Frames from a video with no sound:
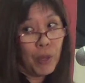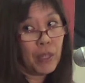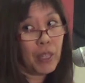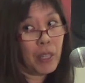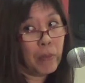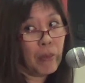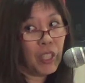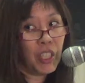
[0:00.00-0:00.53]
the
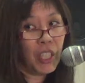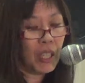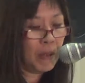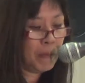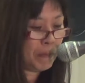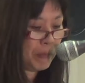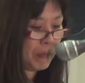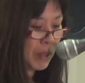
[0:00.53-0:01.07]
Commission
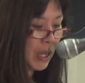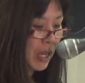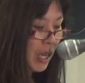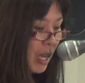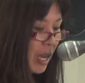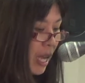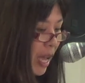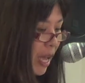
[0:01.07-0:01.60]

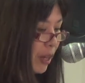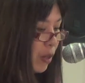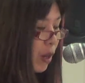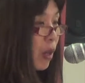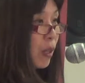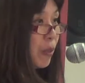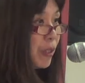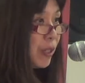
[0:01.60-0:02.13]
and
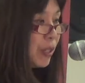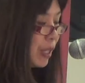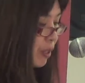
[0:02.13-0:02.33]
all of you here